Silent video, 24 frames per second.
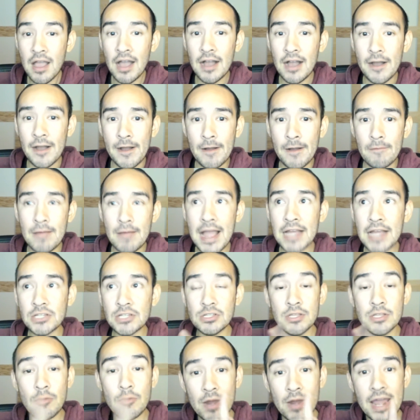
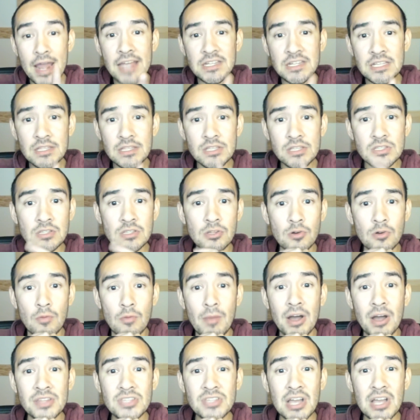actually when I did this little
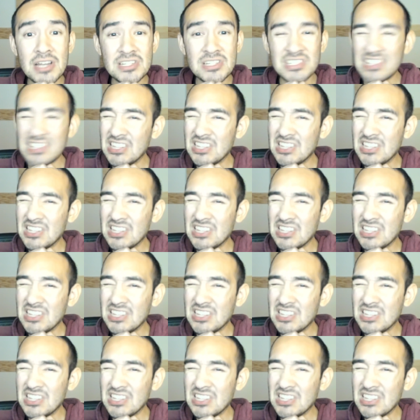montage,